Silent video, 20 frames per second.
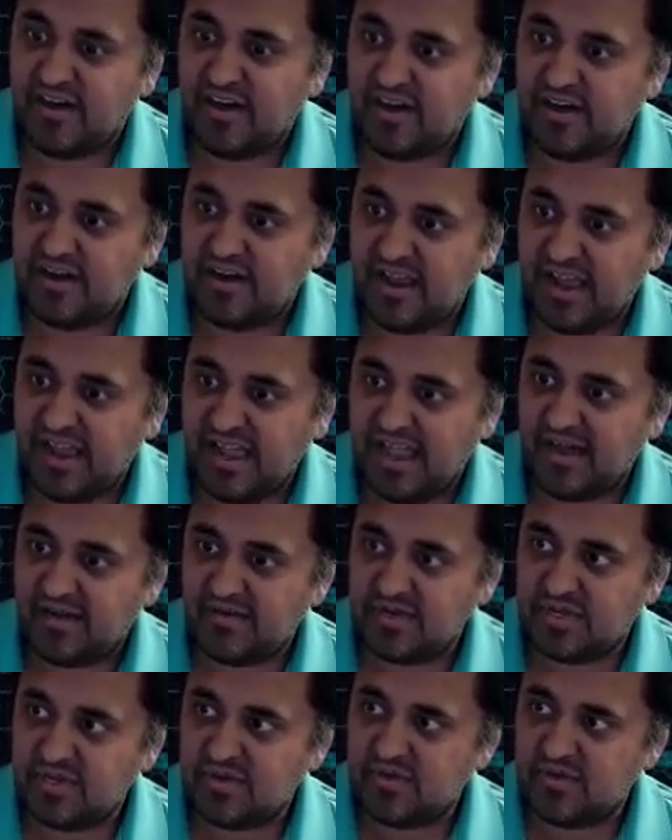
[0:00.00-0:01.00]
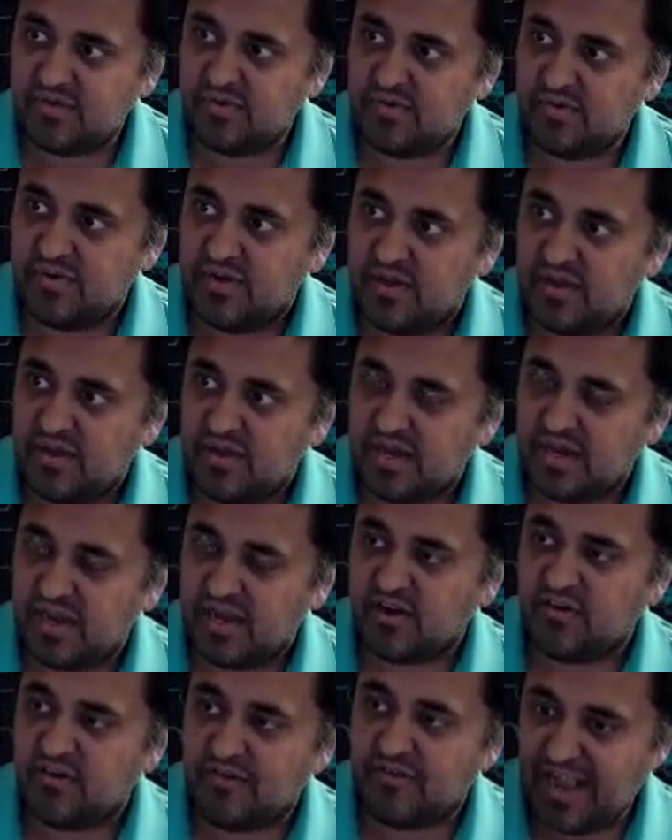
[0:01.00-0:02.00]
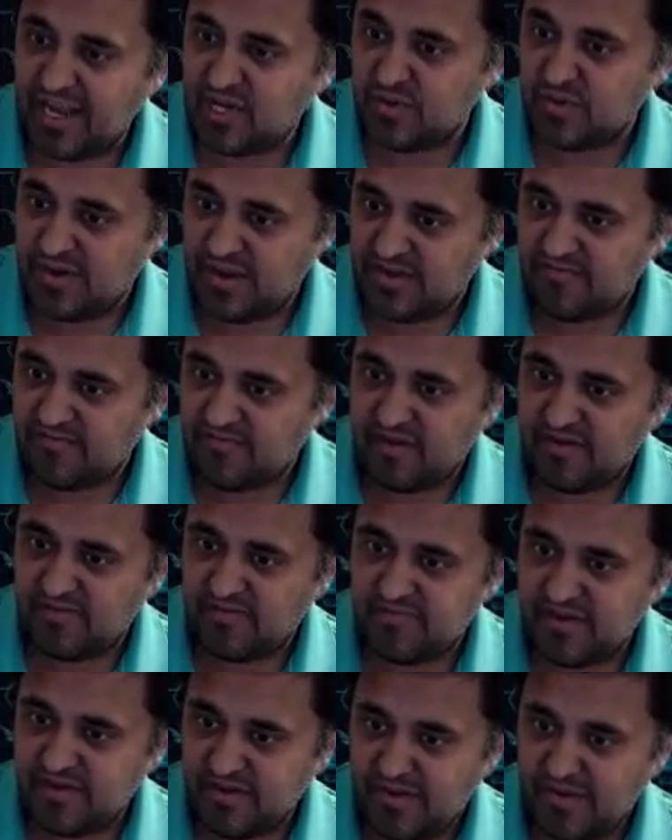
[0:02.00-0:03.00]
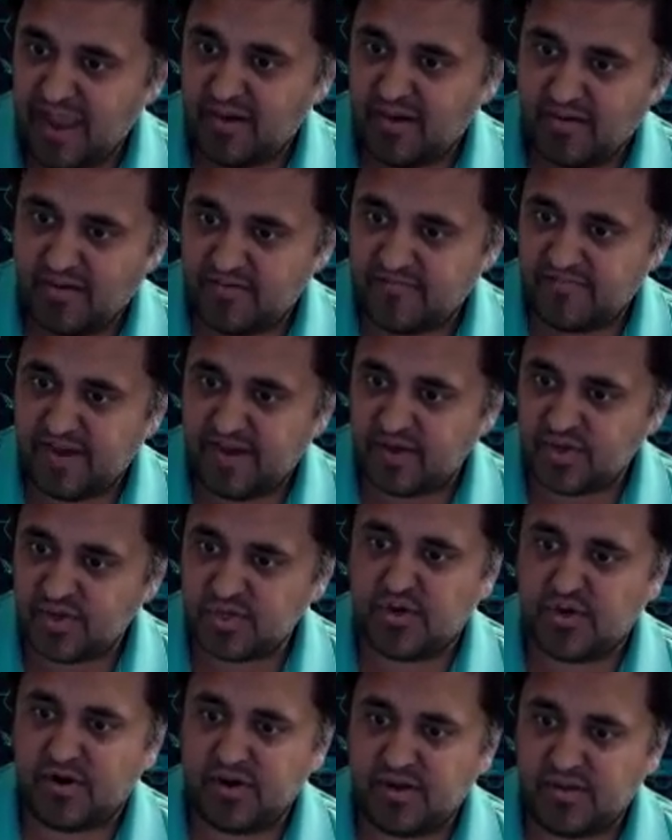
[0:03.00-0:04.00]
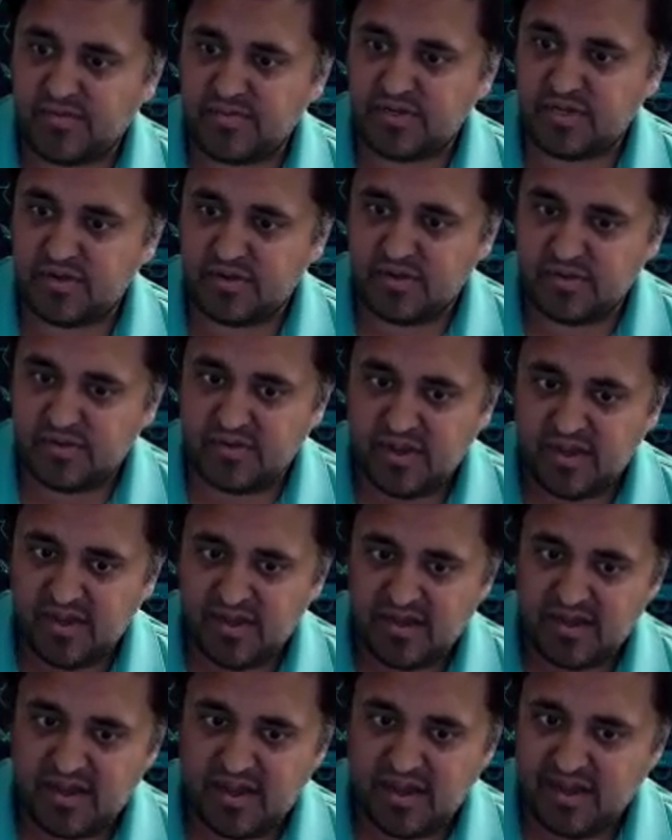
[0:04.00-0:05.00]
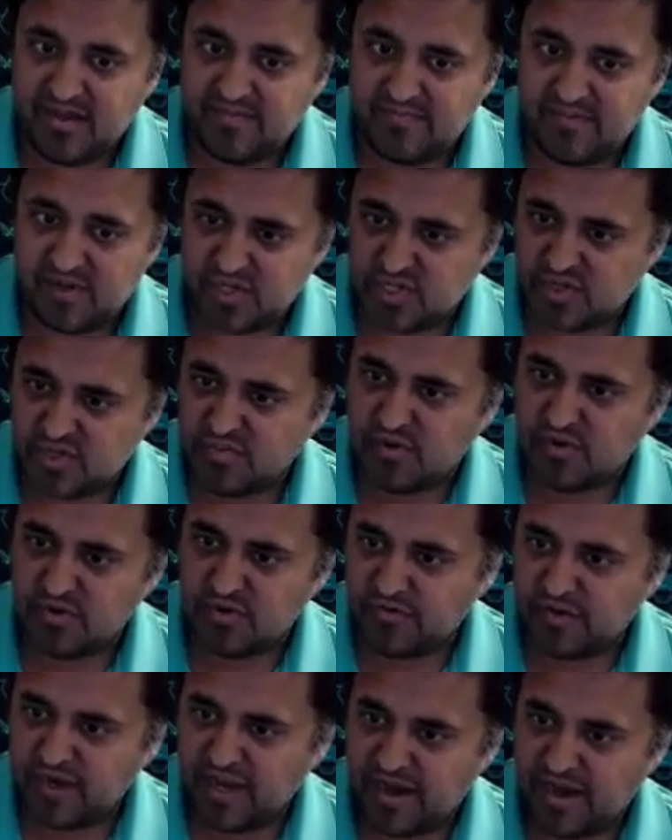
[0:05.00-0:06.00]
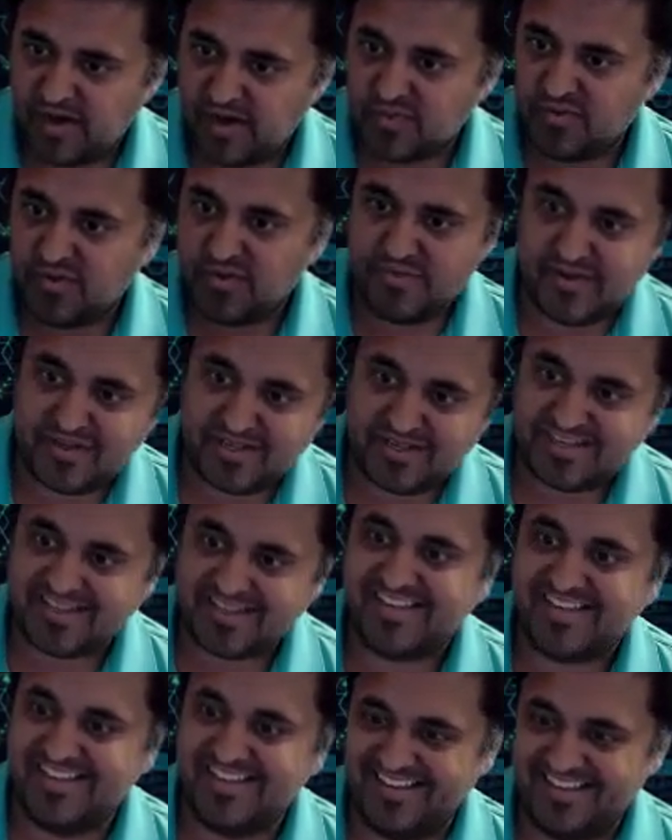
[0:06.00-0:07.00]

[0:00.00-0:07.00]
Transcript: on how to kind of graduate from a hair on fire startup to a smoldering hair small business.